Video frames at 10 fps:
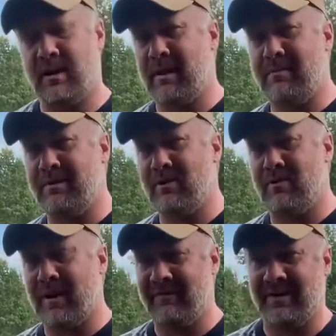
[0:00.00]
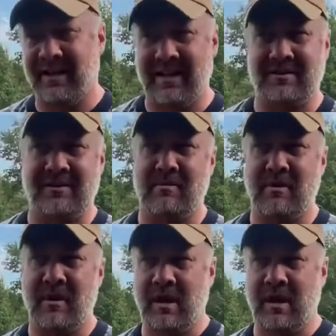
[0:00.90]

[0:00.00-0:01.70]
and maybe you have to get some